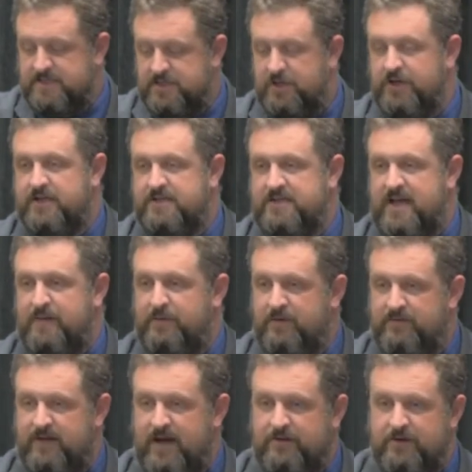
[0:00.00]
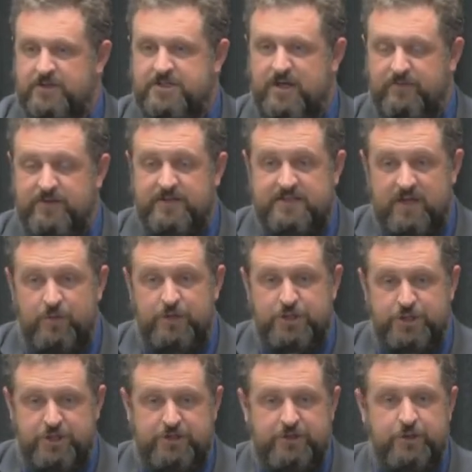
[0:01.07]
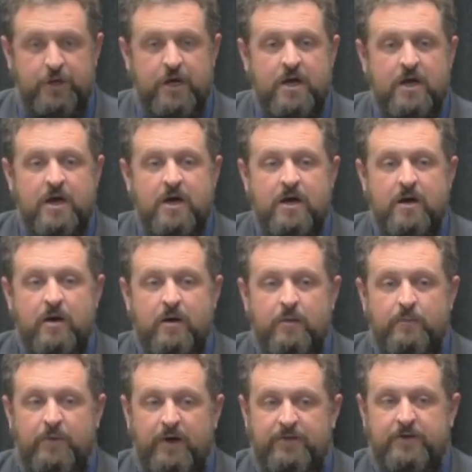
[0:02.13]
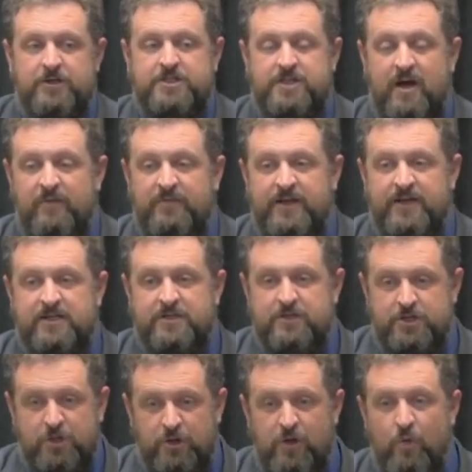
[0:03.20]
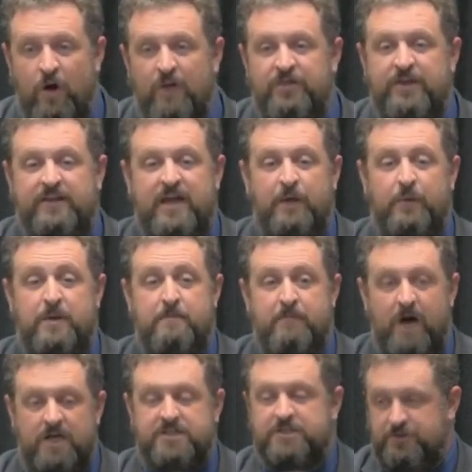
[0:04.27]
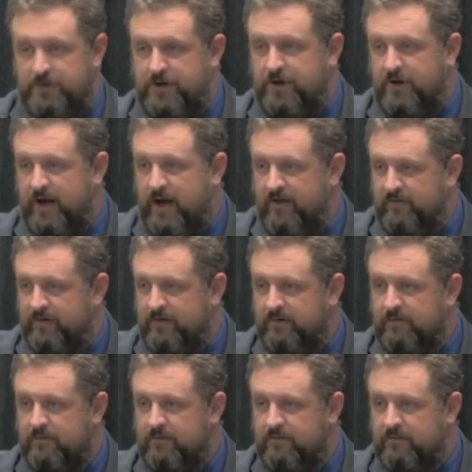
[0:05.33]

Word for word: is a good example of that. There's some things that we should do but there's some things, there's only one thing that we must do to go to heaven.